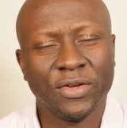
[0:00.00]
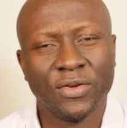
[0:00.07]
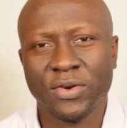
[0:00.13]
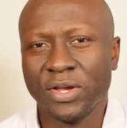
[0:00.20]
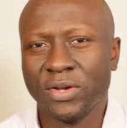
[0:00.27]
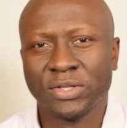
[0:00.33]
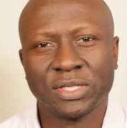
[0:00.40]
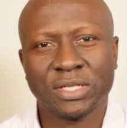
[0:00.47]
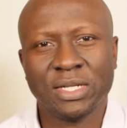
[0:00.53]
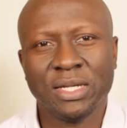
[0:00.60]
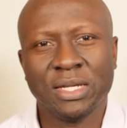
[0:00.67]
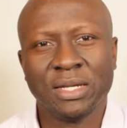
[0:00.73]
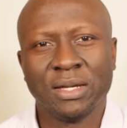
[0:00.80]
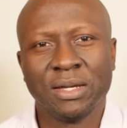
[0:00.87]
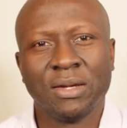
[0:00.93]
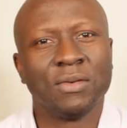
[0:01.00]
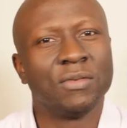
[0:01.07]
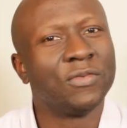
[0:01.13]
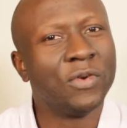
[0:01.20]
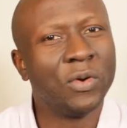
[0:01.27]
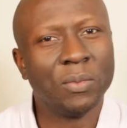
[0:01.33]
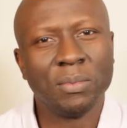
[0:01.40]
curiosity,
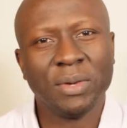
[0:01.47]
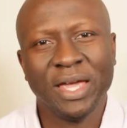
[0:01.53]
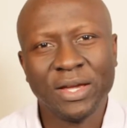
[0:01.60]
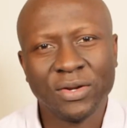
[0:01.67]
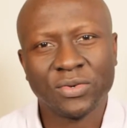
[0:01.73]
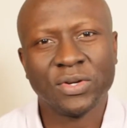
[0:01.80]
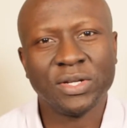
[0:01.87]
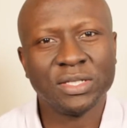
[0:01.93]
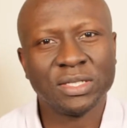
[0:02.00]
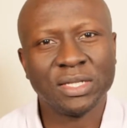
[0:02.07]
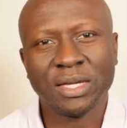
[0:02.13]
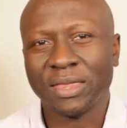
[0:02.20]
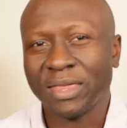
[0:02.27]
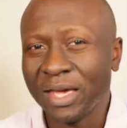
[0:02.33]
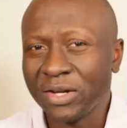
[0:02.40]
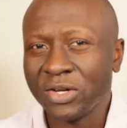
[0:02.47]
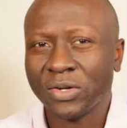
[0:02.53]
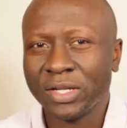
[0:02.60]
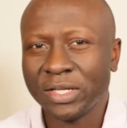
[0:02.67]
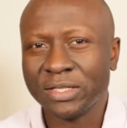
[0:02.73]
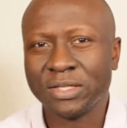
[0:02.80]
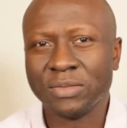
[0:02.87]
from increasing their
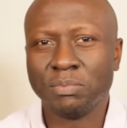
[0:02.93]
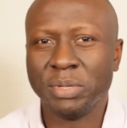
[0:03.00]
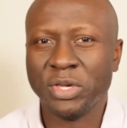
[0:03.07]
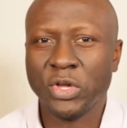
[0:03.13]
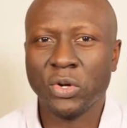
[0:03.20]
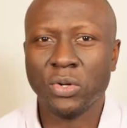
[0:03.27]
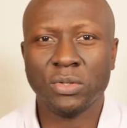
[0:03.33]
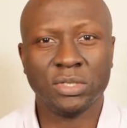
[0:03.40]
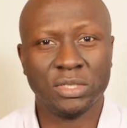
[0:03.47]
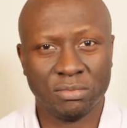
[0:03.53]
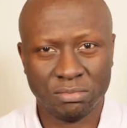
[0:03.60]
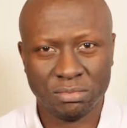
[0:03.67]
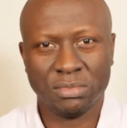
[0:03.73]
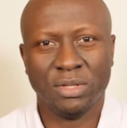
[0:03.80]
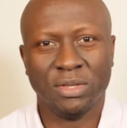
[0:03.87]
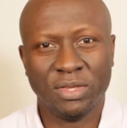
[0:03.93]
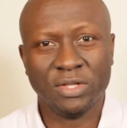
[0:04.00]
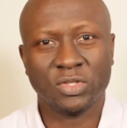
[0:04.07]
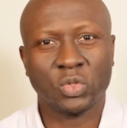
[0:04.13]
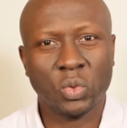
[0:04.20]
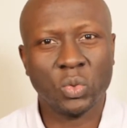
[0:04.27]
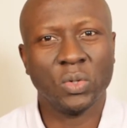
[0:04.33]
knowledge beyond the
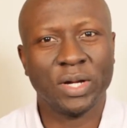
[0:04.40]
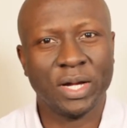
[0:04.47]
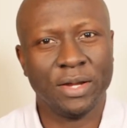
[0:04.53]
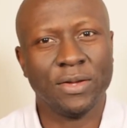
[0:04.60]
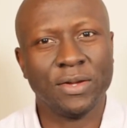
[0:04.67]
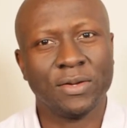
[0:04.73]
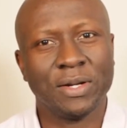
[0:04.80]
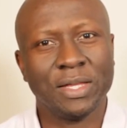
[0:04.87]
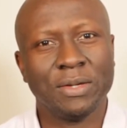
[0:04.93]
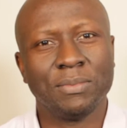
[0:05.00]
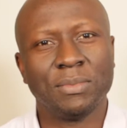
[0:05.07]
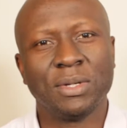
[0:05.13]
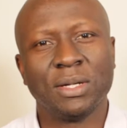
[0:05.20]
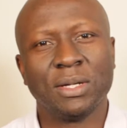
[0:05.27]
school curriculum,